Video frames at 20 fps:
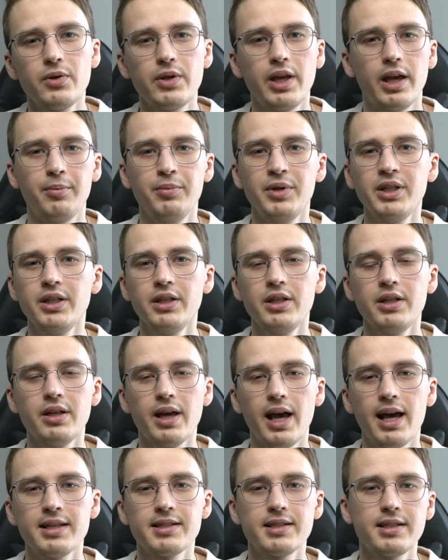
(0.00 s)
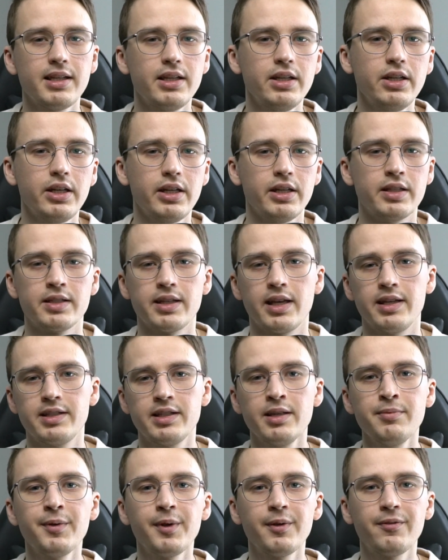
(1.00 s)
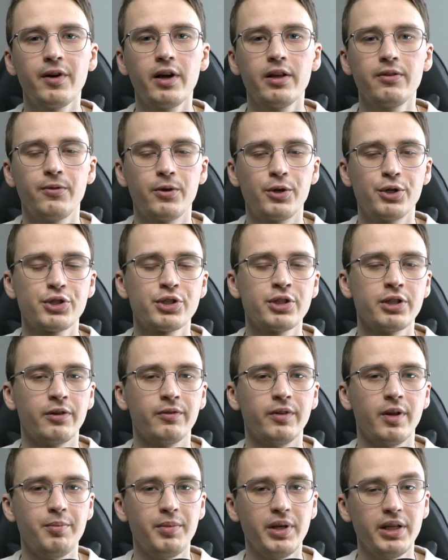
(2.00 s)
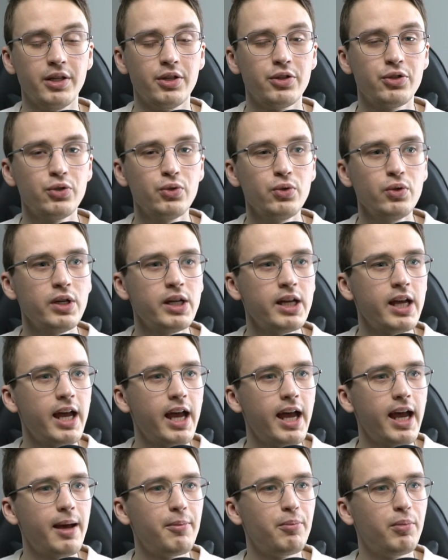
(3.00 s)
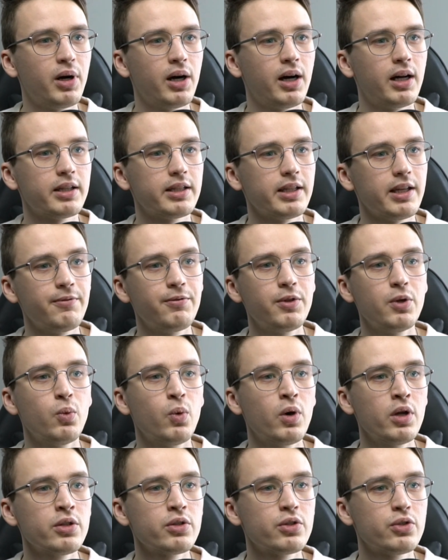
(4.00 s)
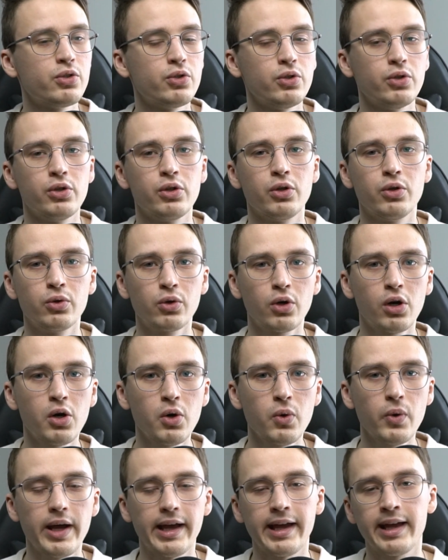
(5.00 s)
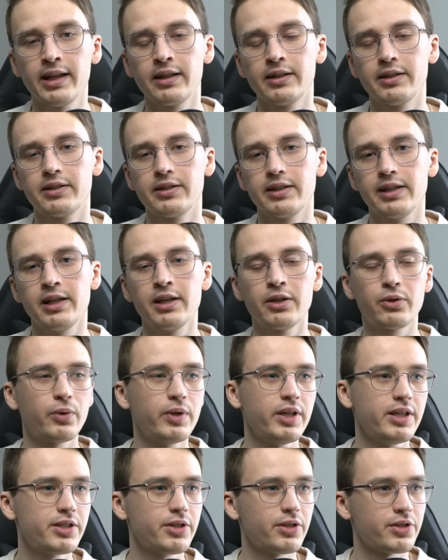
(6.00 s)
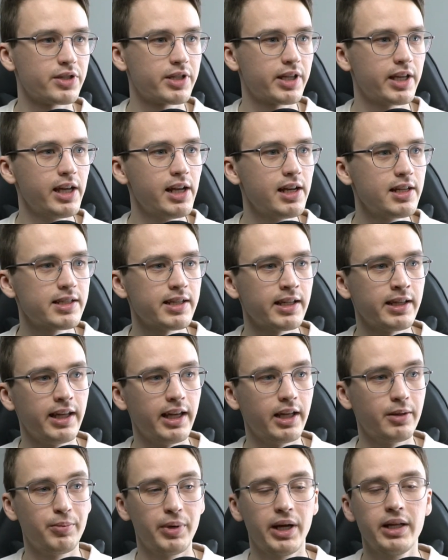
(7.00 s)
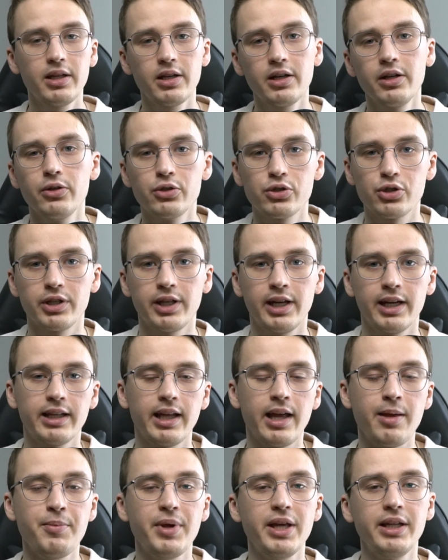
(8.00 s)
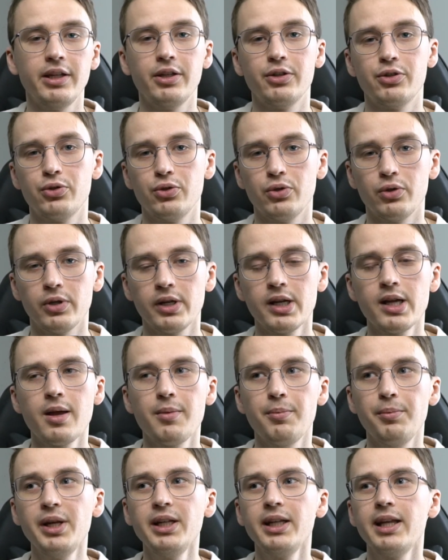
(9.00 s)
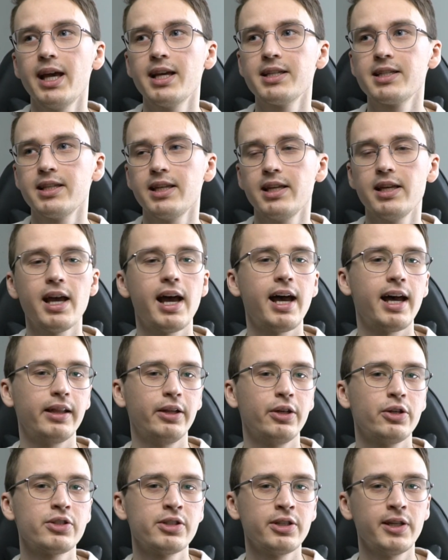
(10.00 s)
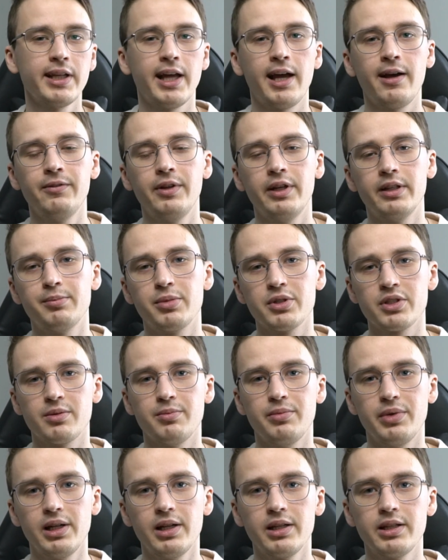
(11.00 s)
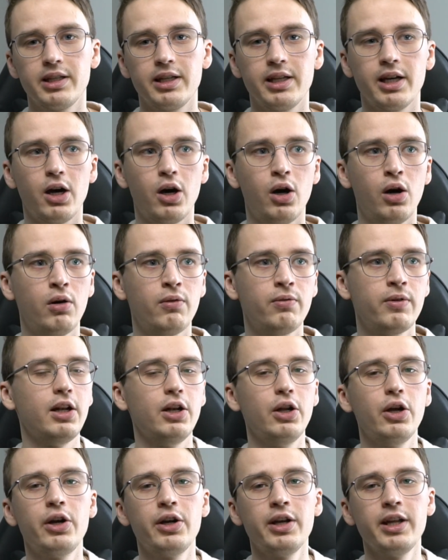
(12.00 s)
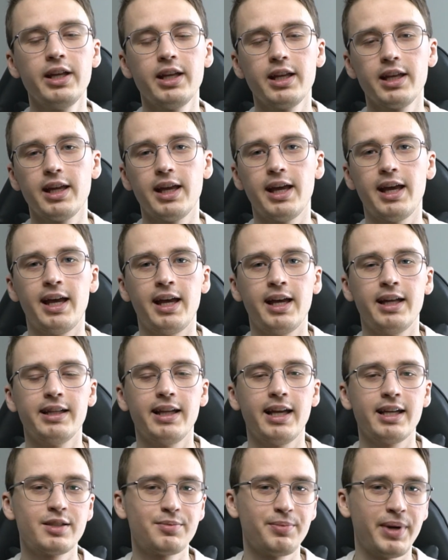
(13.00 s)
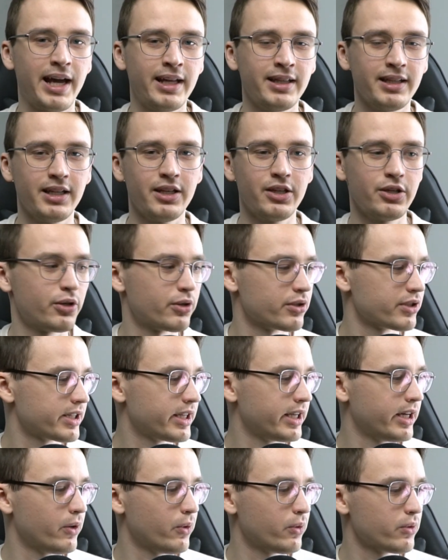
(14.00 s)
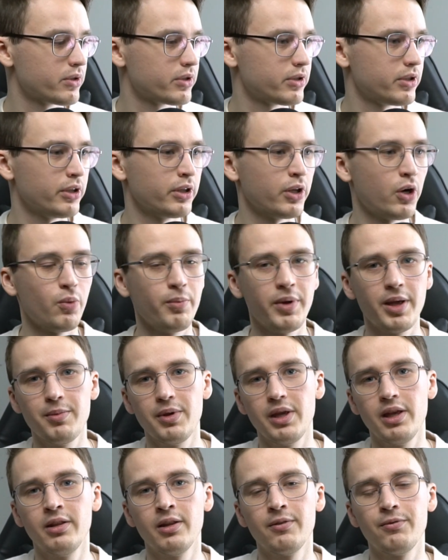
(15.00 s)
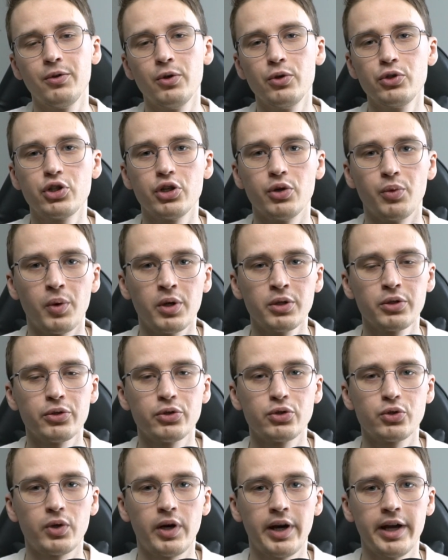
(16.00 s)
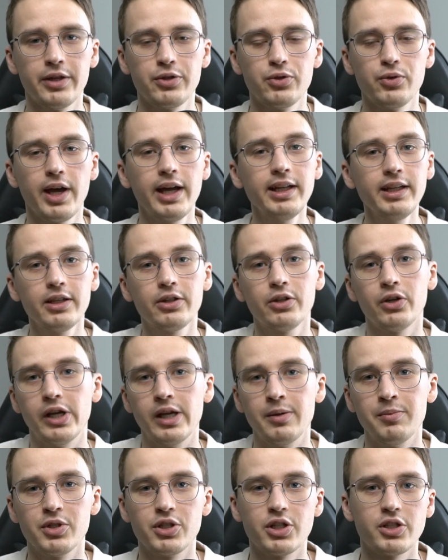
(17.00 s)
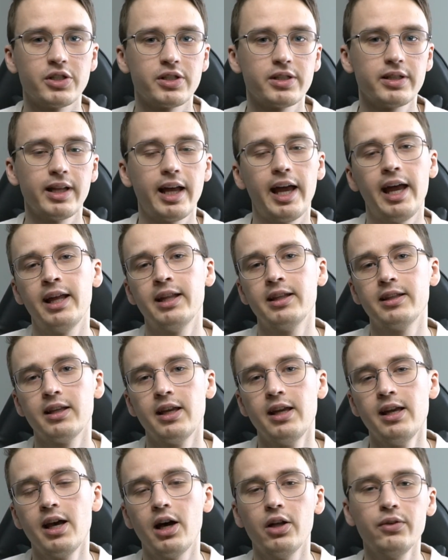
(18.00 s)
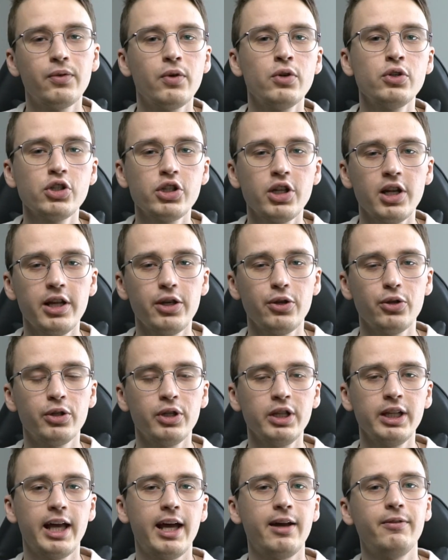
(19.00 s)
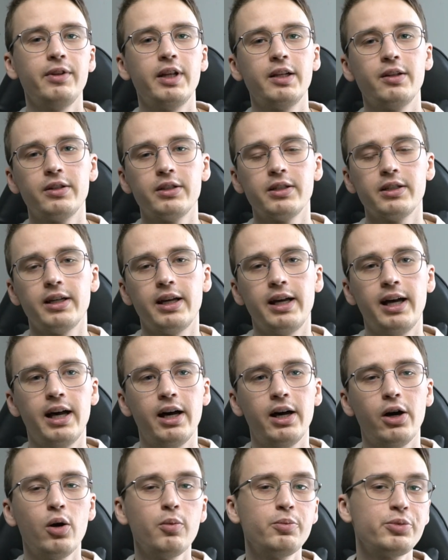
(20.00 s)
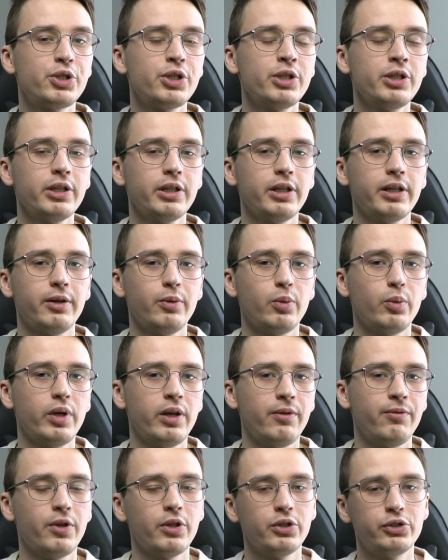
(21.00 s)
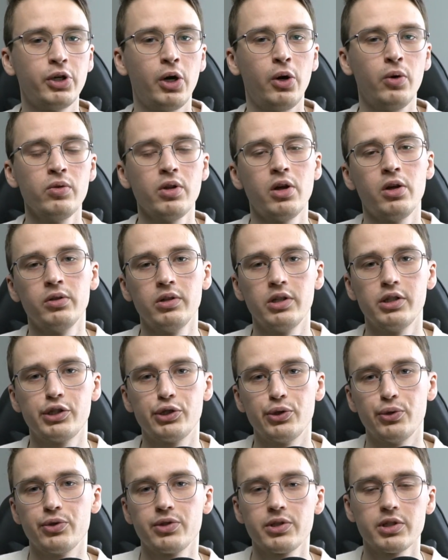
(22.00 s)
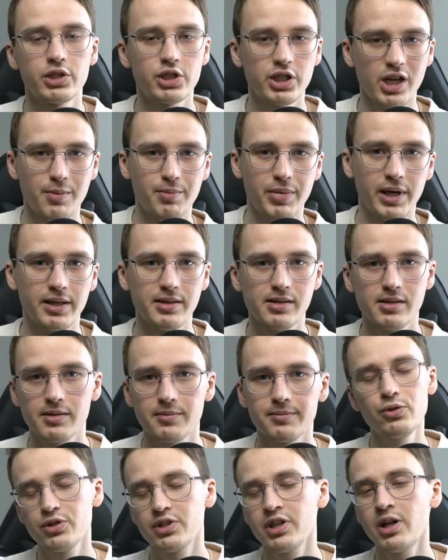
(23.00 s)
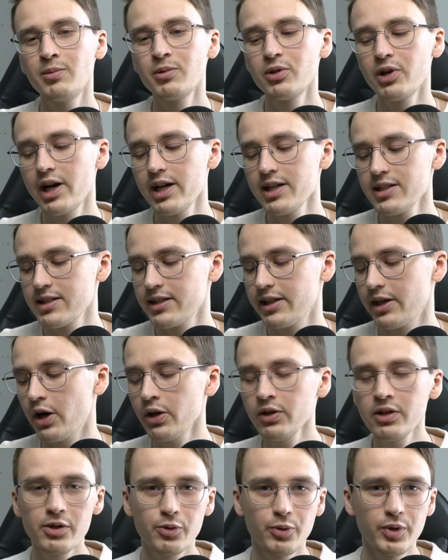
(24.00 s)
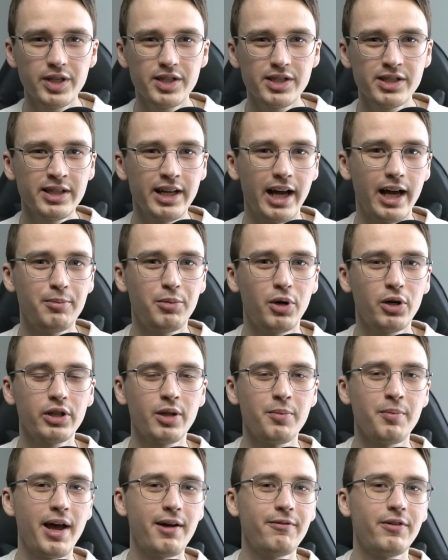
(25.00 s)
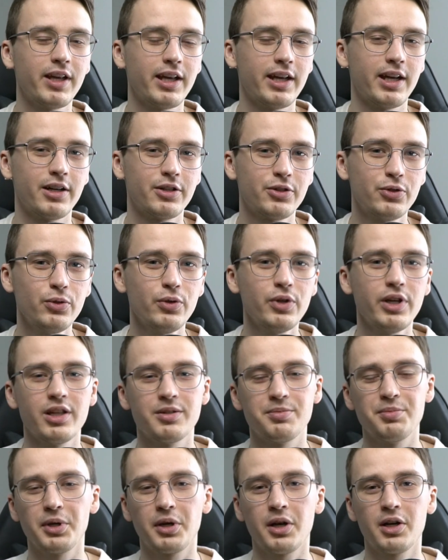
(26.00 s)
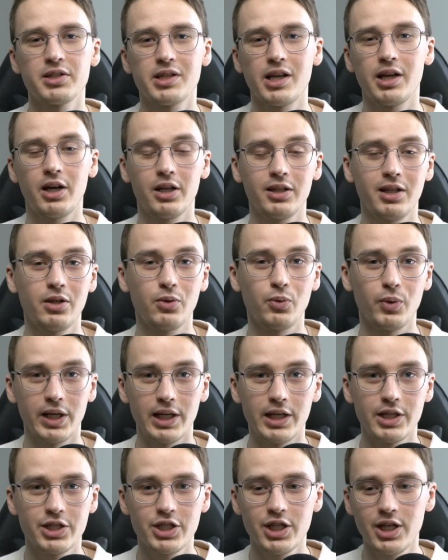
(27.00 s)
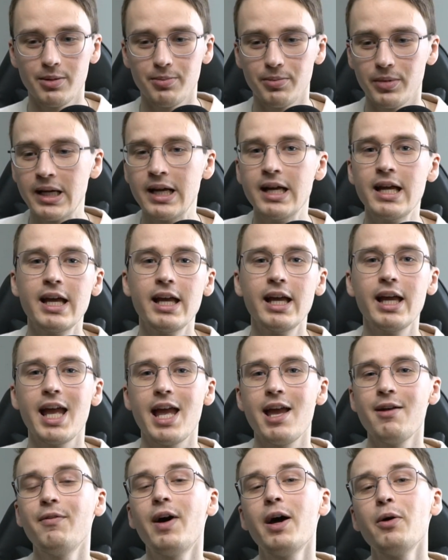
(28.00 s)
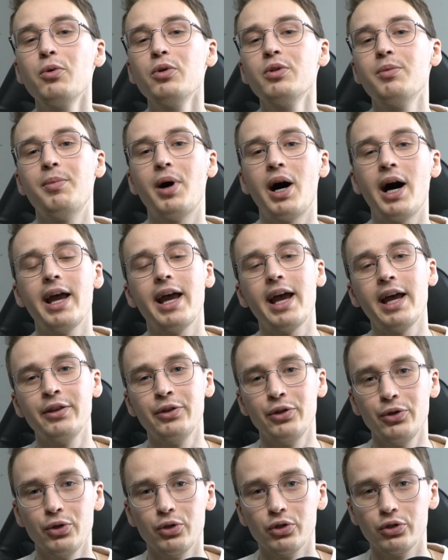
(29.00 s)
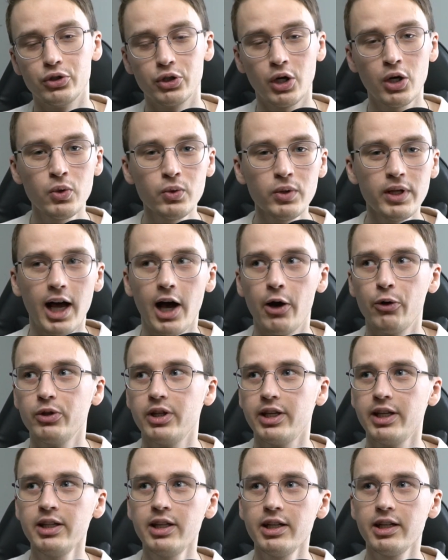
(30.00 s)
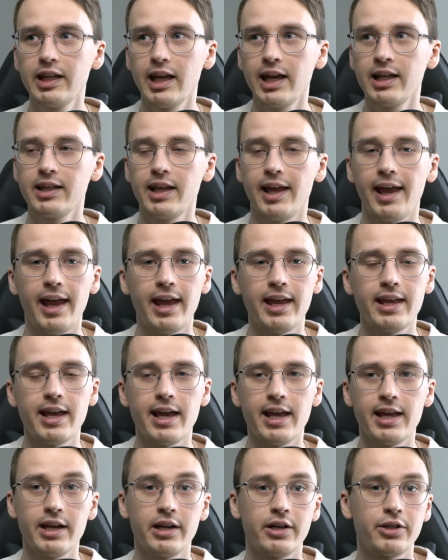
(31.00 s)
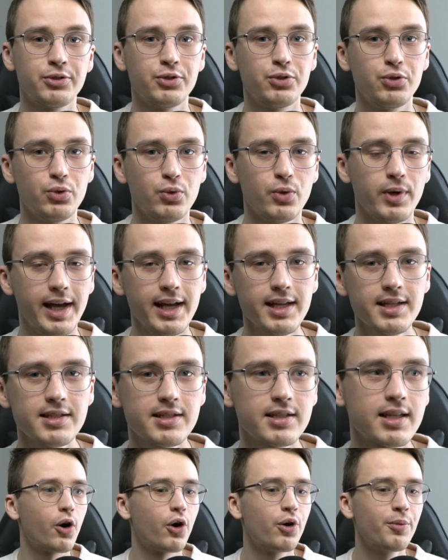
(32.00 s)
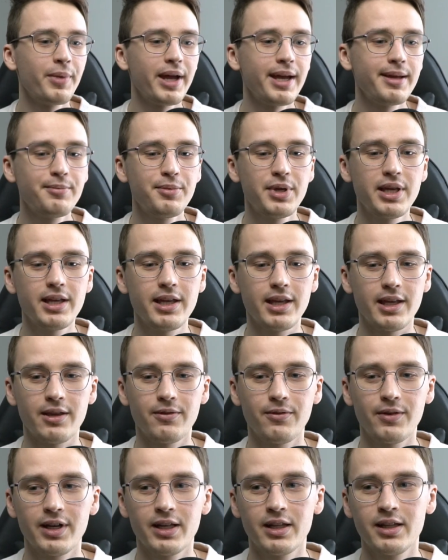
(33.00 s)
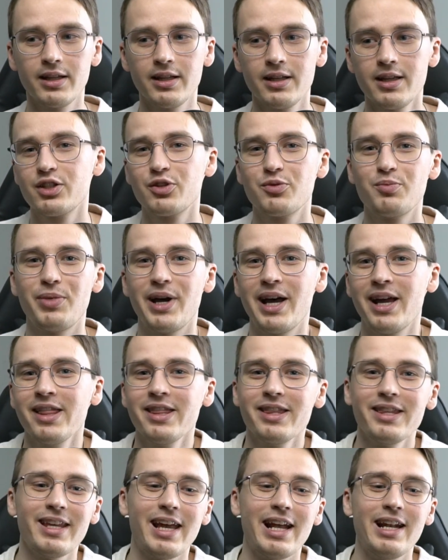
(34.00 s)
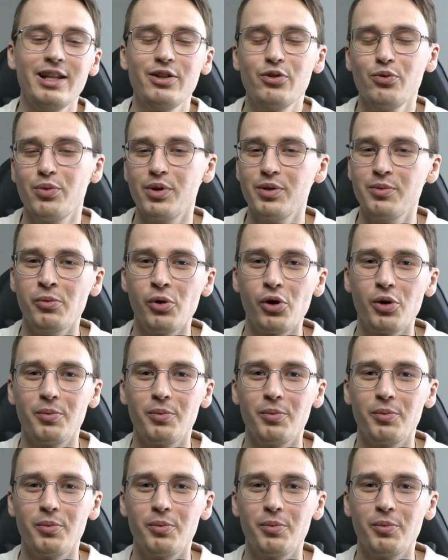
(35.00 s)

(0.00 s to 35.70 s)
yeah, Mini SE is a simplified version of the Mini 2. But if you want to grow and increase your skills and get better, you should get a Mini 2. Mini SE does not have that possibility of learning and expanding your skills. You know, maybe in the future you want to try to edit your images, and unfortunately you don't have that option if your drone only shoots JPEGs. To summarize, the only reason I bought the Mavic Air 2 is because I got it really cheap. If I would buy a new drone, I would either get a Air 2S or maybe even spend a little bit more